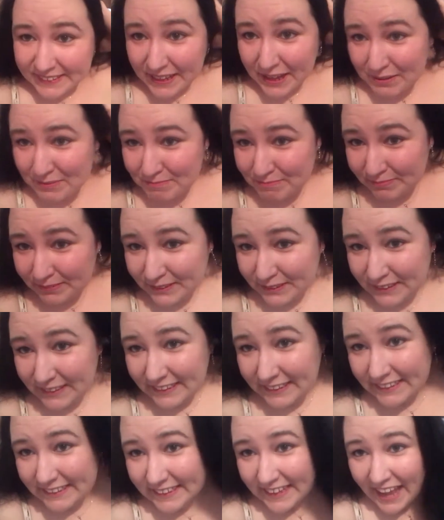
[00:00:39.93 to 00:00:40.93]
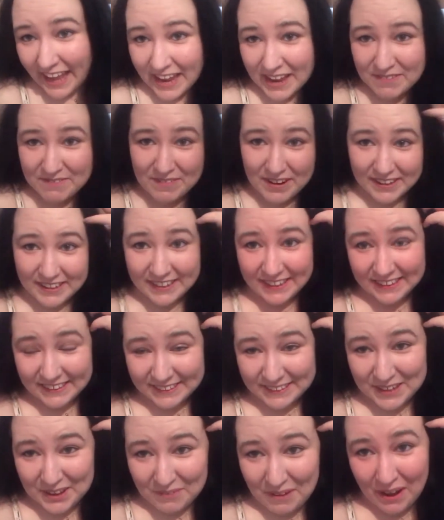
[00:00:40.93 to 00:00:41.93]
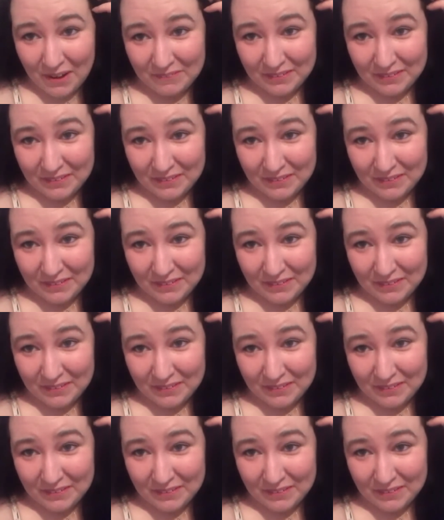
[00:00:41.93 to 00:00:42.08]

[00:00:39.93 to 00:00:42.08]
So just getting ready to go